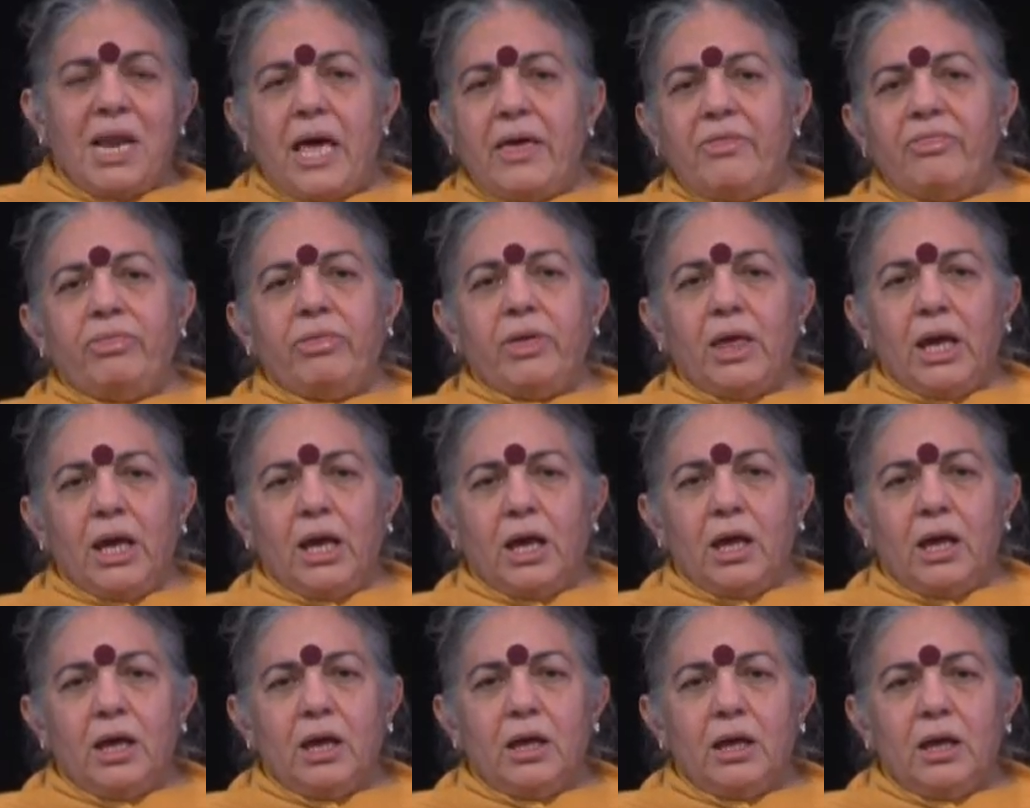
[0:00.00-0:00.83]
I
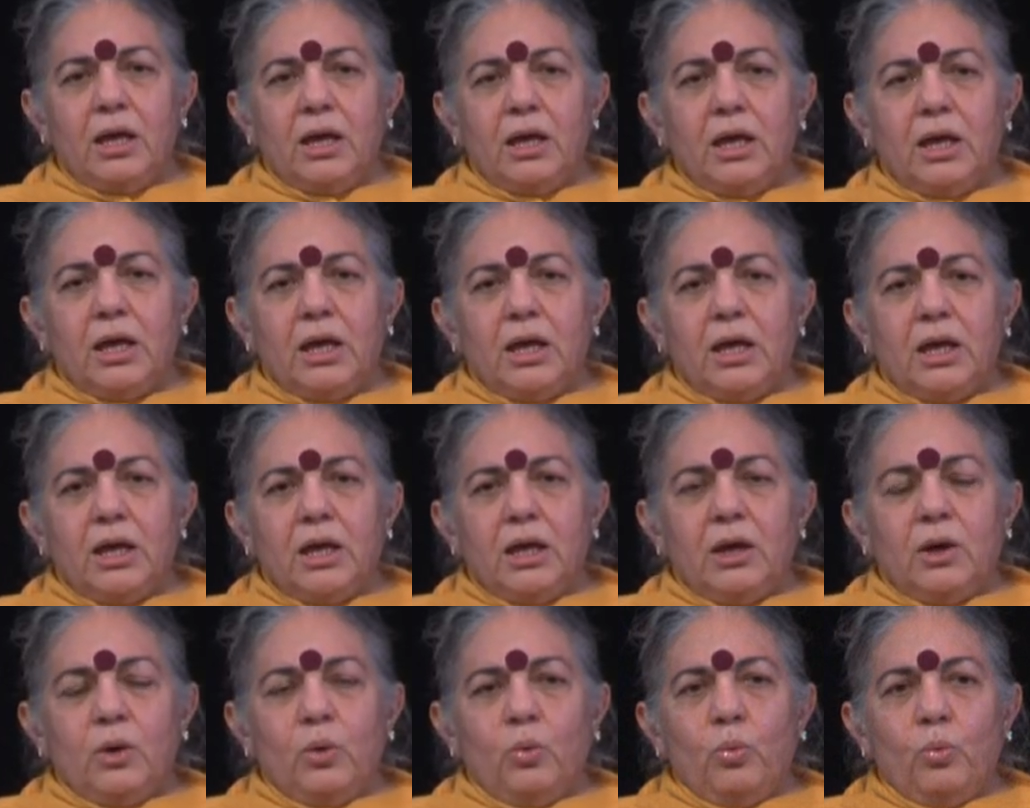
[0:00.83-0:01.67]
think
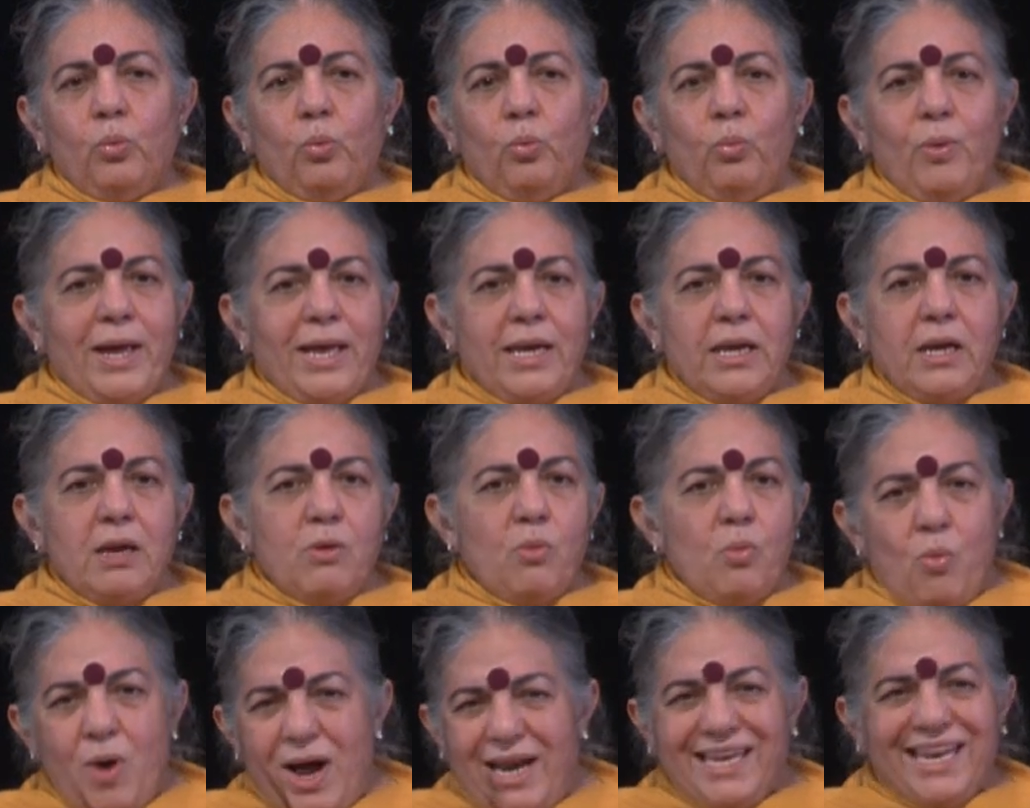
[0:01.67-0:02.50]
when
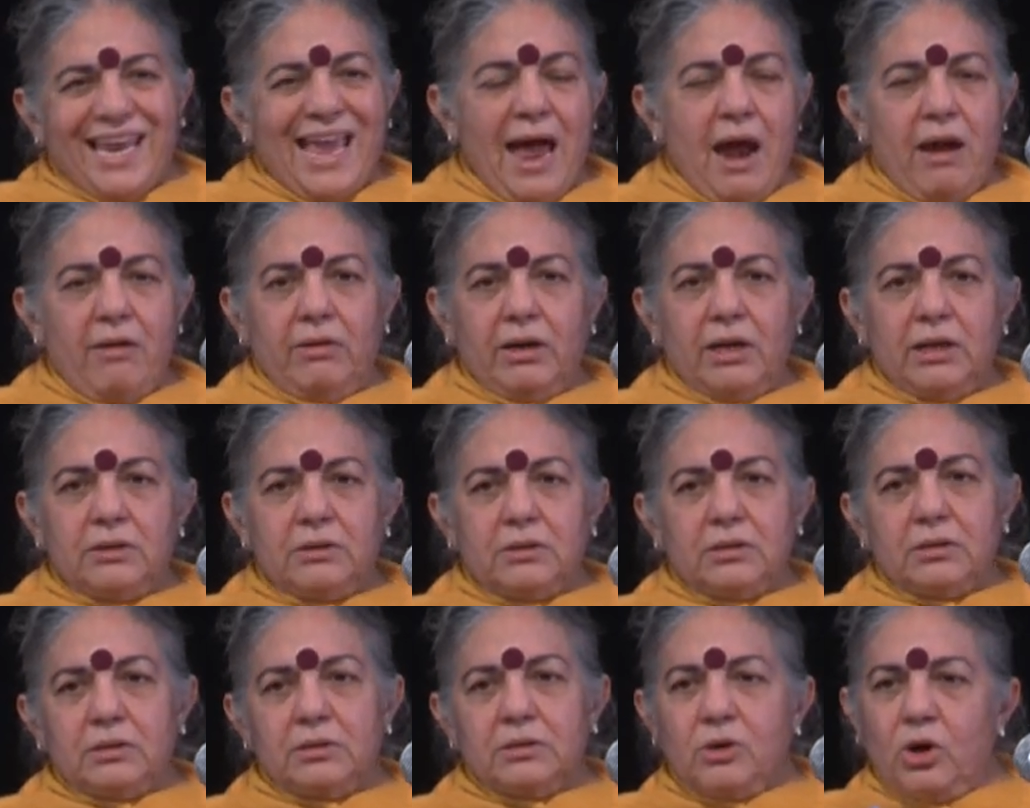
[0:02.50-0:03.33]
one
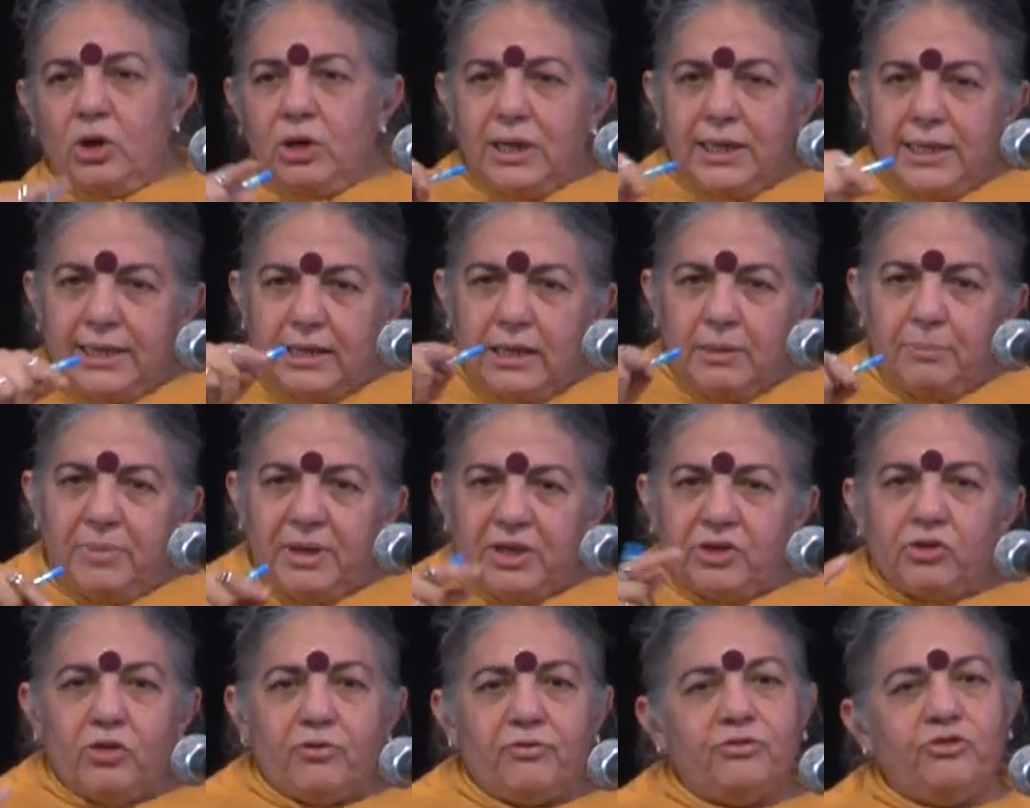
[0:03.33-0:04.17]
carrot or a little
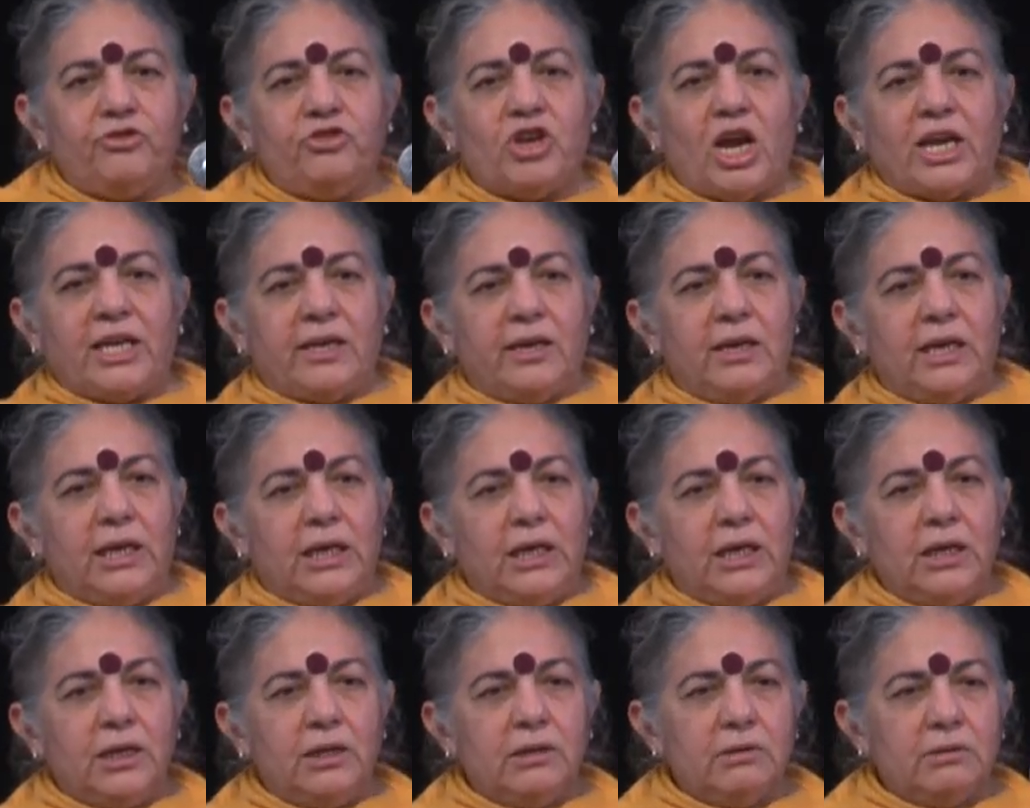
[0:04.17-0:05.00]
bit of
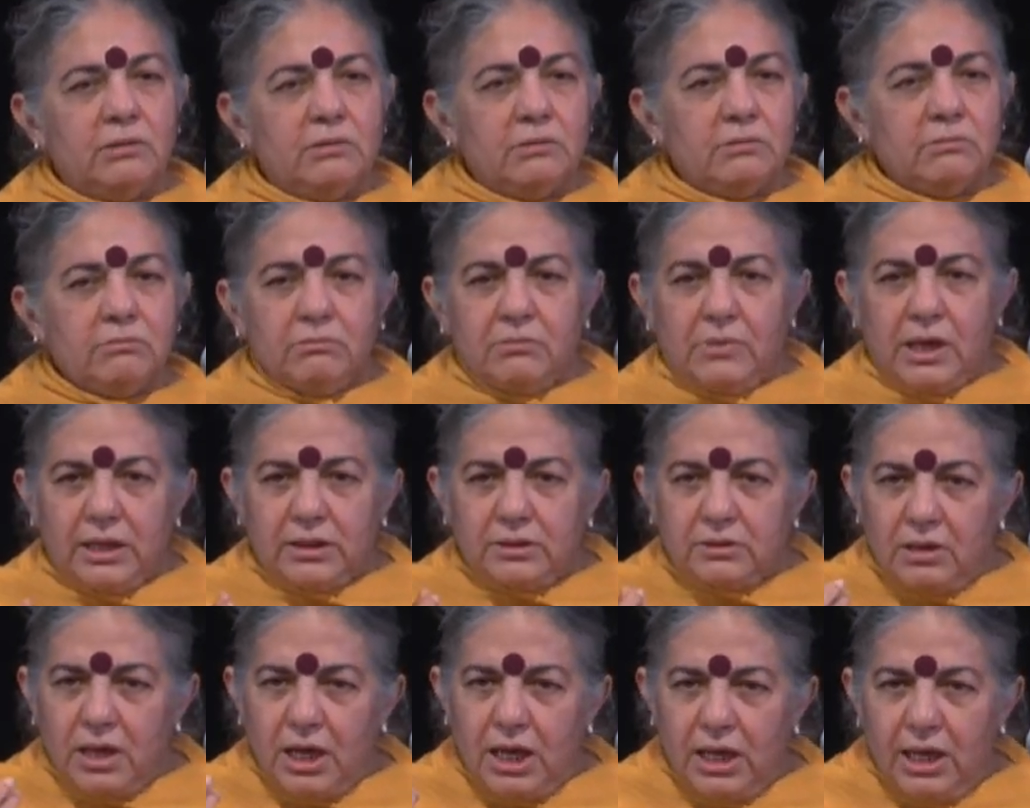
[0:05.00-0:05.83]
chutney,
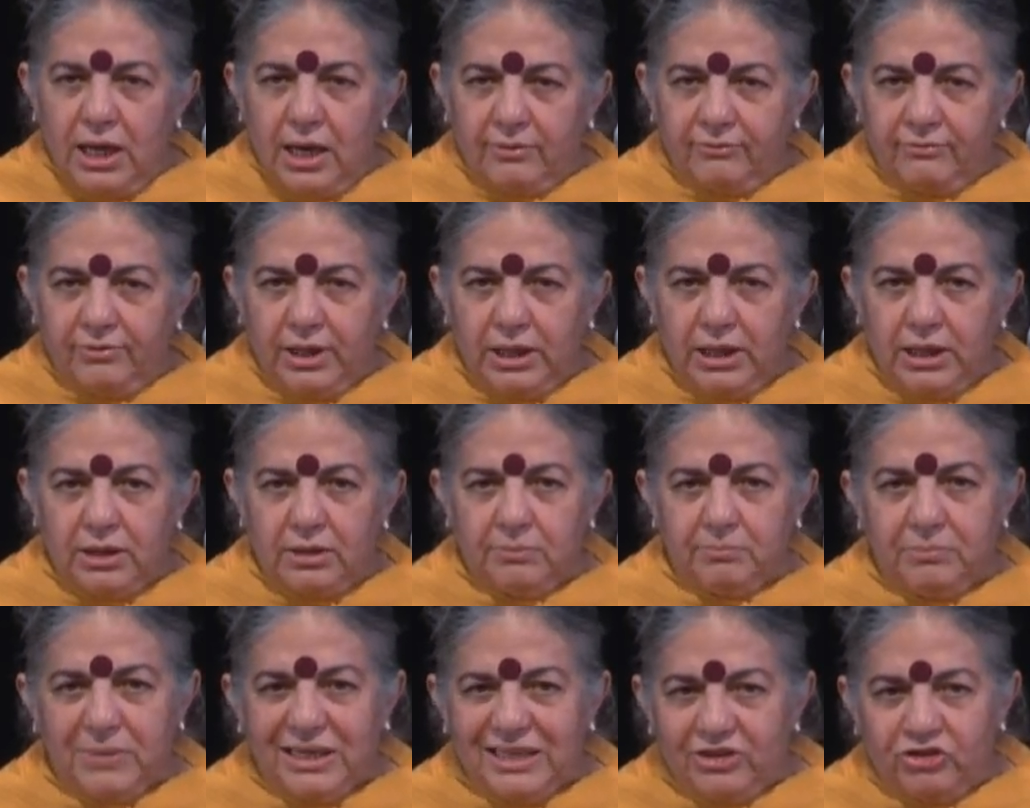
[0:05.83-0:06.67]
like our lovely
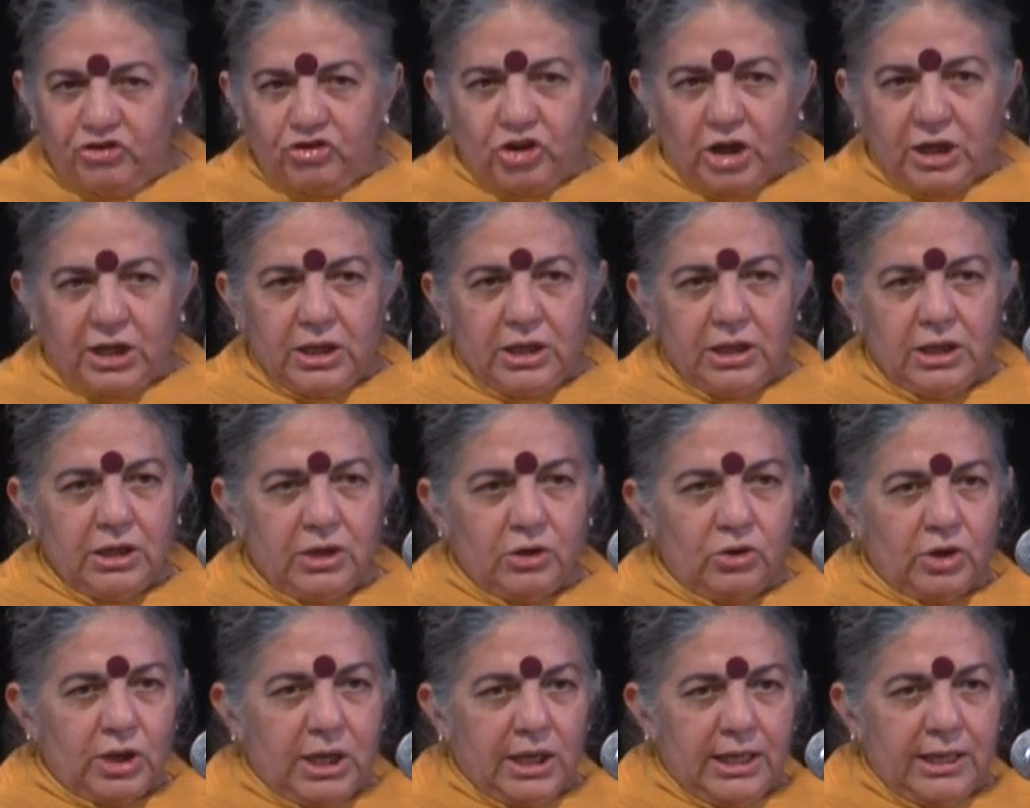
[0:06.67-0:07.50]
mint chutney
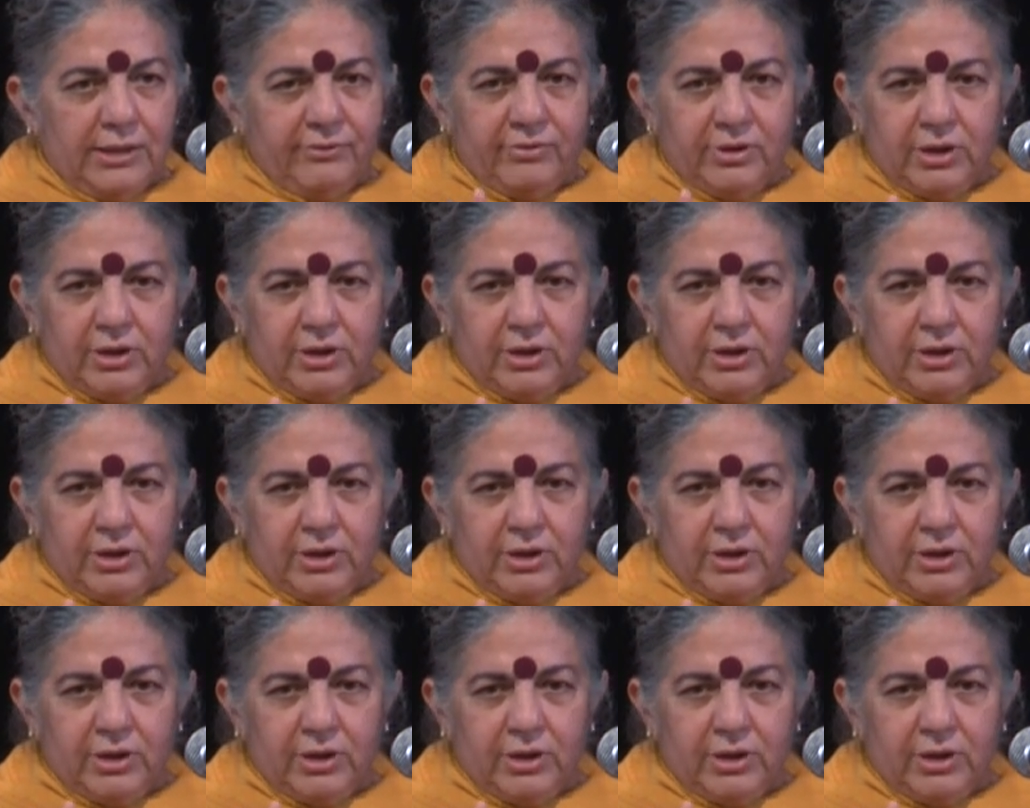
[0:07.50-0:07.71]
or our